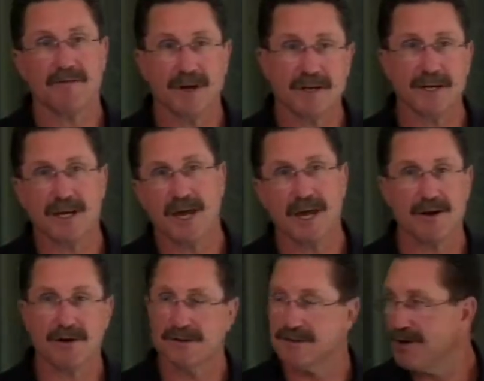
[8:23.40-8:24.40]

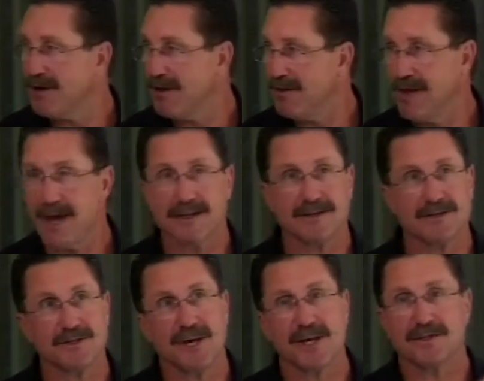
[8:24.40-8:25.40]
indicators and all that and
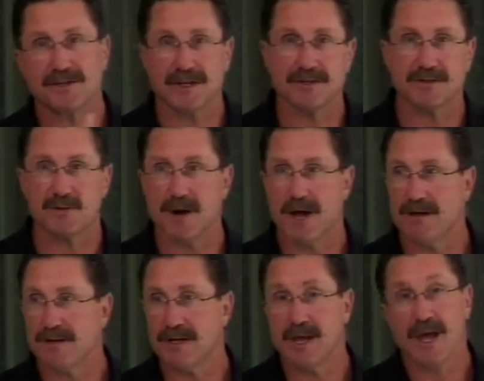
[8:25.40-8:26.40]
change things around.
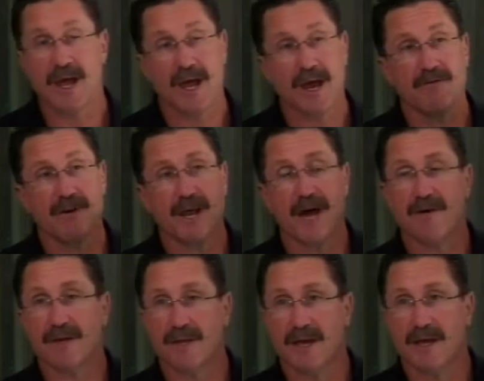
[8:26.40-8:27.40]
And every now
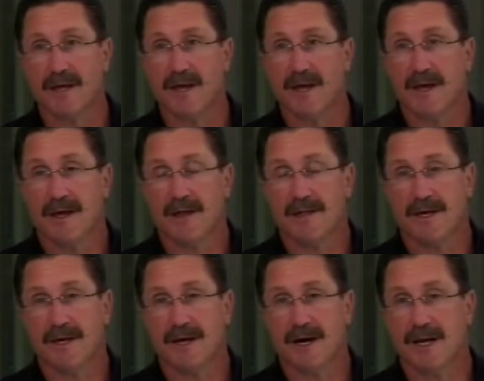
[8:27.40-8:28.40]
and then,
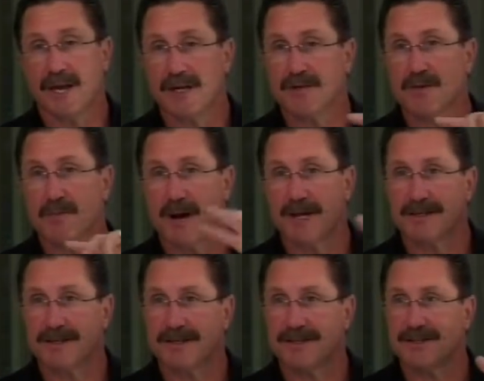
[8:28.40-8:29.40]
the uh, catcher might
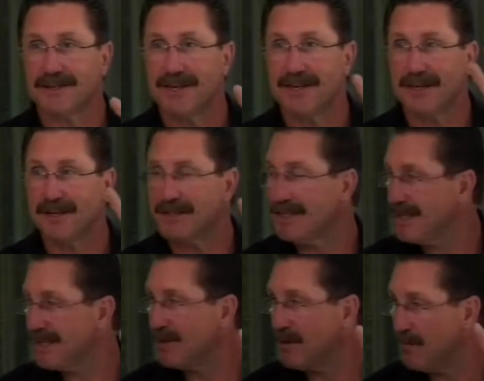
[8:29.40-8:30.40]
see this,
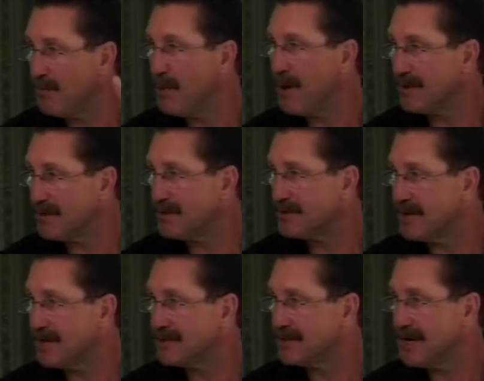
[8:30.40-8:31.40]
the runner that's
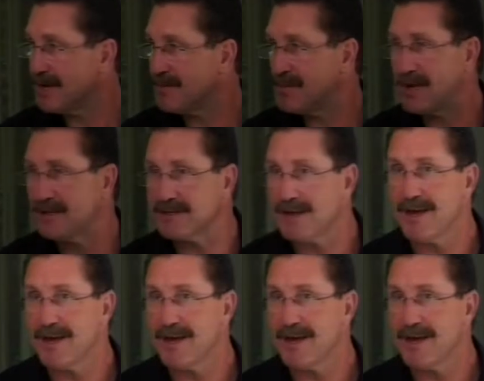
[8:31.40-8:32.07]
on second base